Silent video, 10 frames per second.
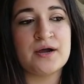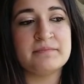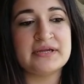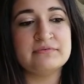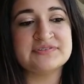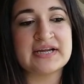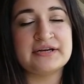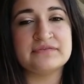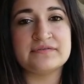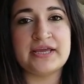It was kind
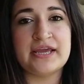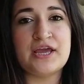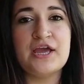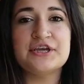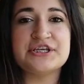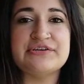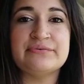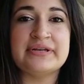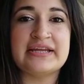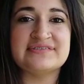of a
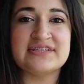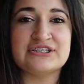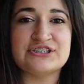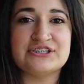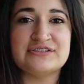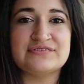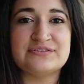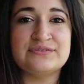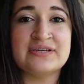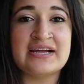Q&A session so
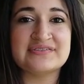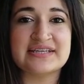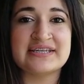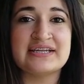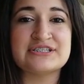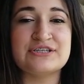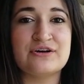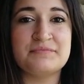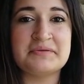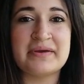you guys can get to know
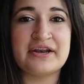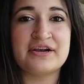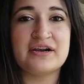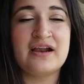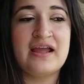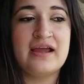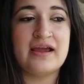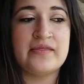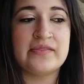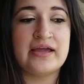me better,
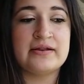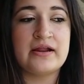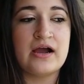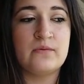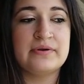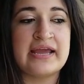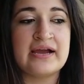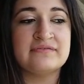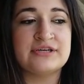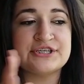and then we
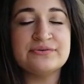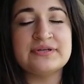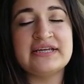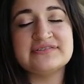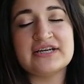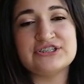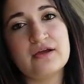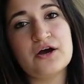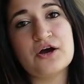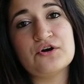have a Q&A session
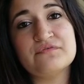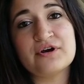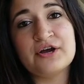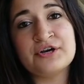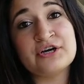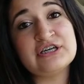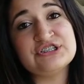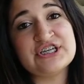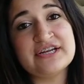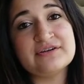over on her
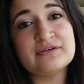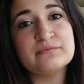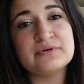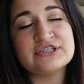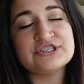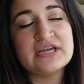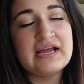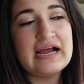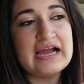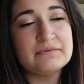channel, which
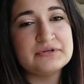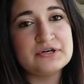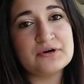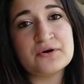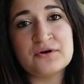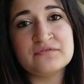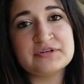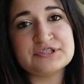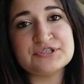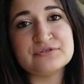I would go over
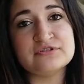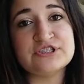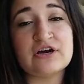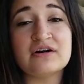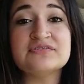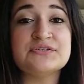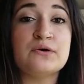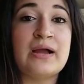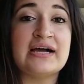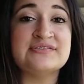to. She also
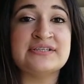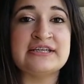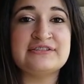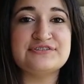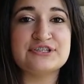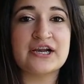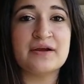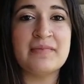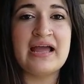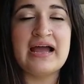has an
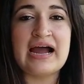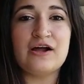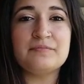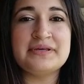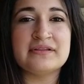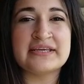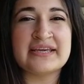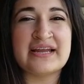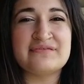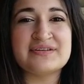Instagram. I'll be
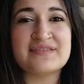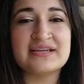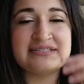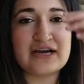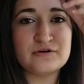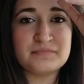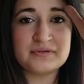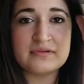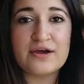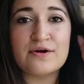linking everything down
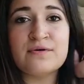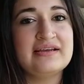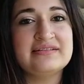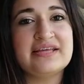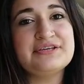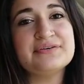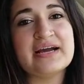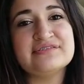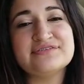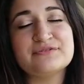below. Thank you
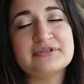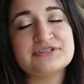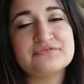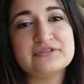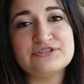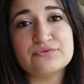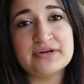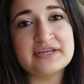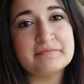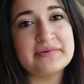guys so much for
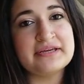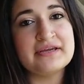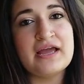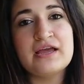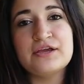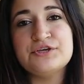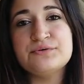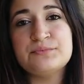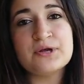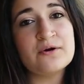joining me. You
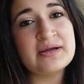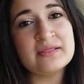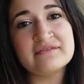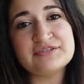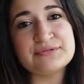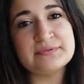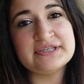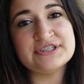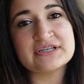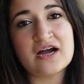know I love to read
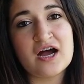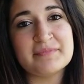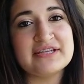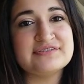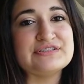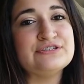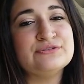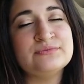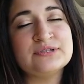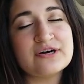your comments. You
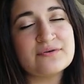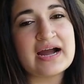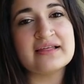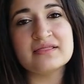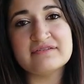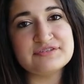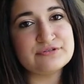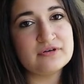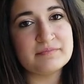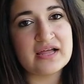know I love to
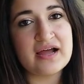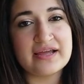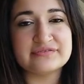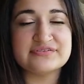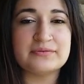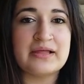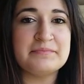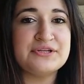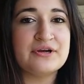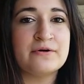reply. So let
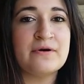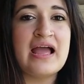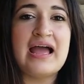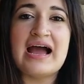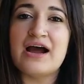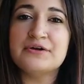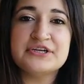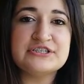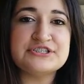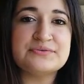me know how you're
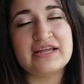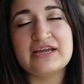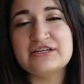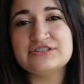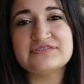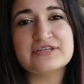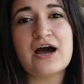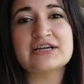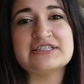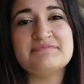doing. Just
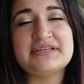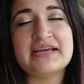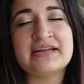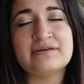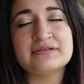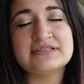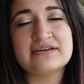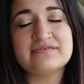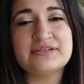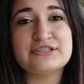talk to me and I will
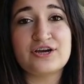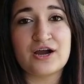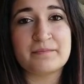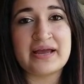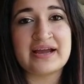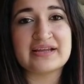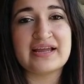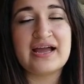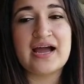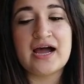definitely talk back.
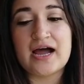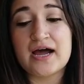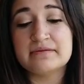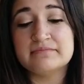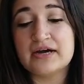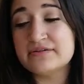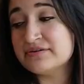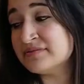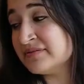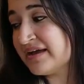Other
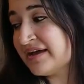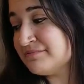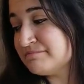than that,